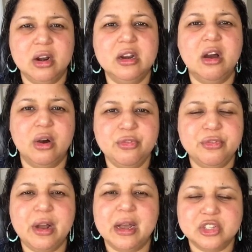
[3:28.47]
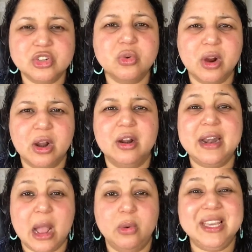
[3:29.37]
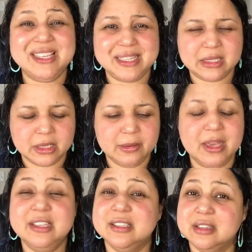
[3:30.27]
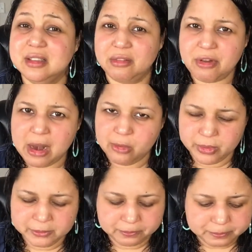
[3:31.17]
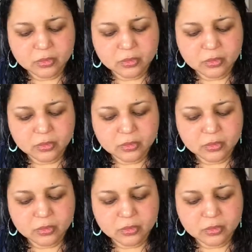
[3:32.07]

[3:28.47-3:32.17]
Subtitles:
on and off sugar now easily, is the following.